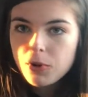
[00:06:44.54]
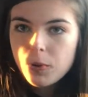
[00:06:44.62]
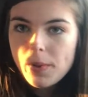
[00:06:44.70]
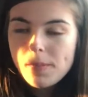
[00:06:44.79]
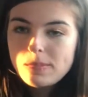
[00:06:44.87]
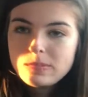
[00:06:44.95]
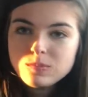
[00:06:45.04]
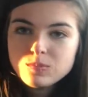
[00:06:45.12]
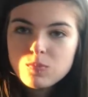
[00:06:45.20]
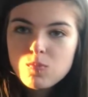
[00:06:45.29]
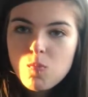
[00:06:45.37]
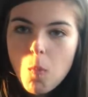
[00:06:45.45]
do it.
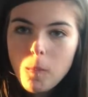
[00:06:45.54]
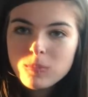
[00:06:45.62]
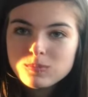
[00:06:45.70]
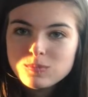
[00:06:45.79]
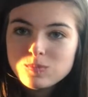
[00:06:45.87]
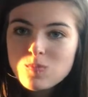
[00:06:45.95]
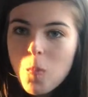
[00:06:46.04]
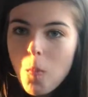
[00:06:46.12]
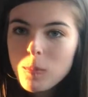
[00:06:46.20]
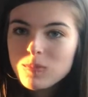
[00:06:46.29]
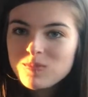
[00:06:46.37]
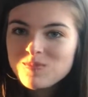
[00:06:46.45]
Do what?
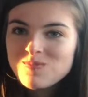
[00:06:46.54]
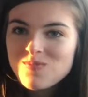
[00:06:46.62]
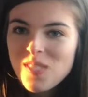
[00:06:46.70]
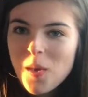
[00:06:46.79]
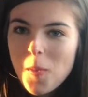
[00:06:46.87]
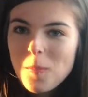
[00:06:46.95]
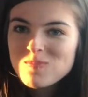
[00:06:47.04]
No.